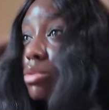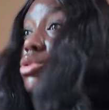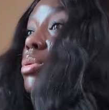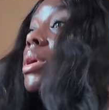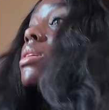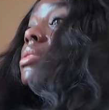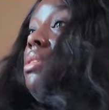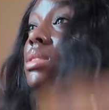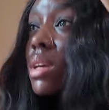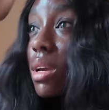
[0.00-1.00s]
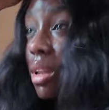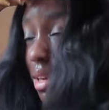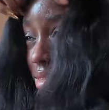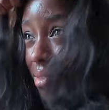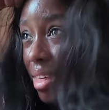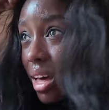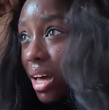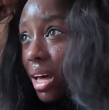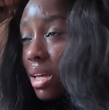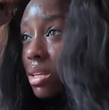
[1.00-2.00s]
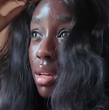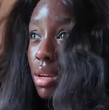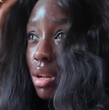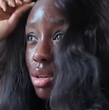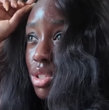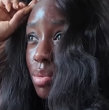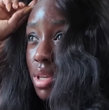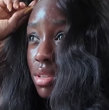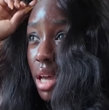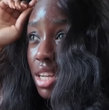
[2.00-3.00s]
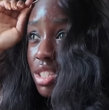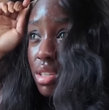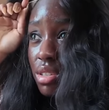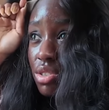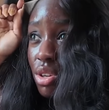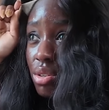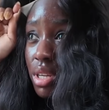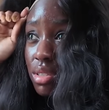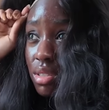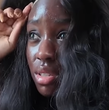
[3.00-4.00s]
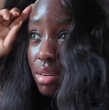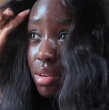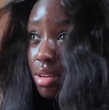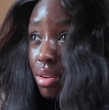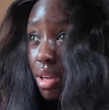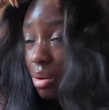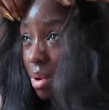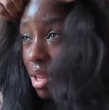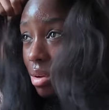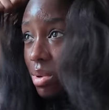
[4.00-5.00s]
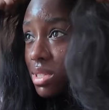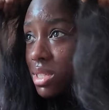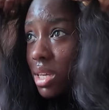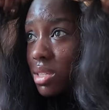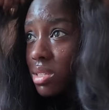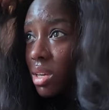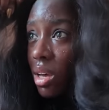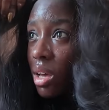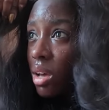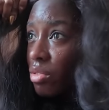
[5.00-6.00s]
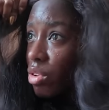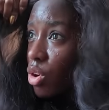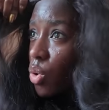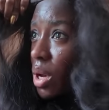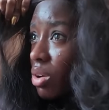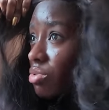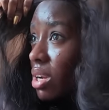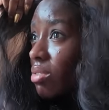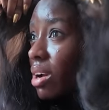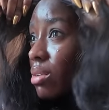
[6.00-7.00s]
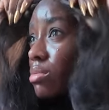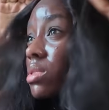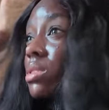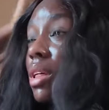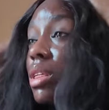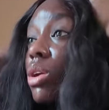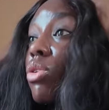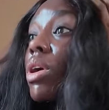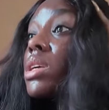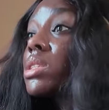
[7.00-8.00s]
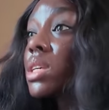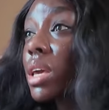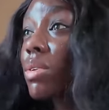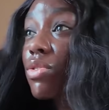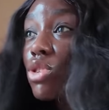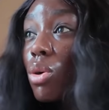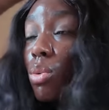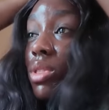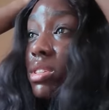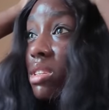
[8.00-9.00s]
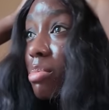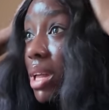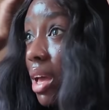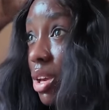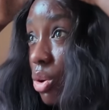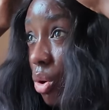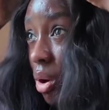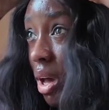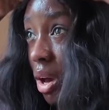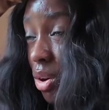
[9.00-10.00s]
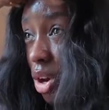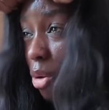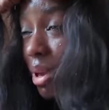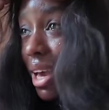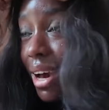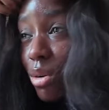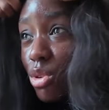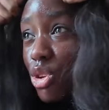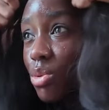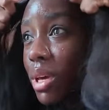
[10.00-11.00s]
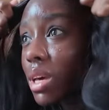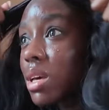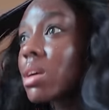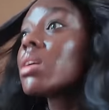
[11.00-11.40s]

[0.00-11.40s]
so it can stay like that. Closure wigs are actually so necessary. I don't care what anyone says. For quick runarounds, nothing crazy. Even if you don't want this to be like your going out unit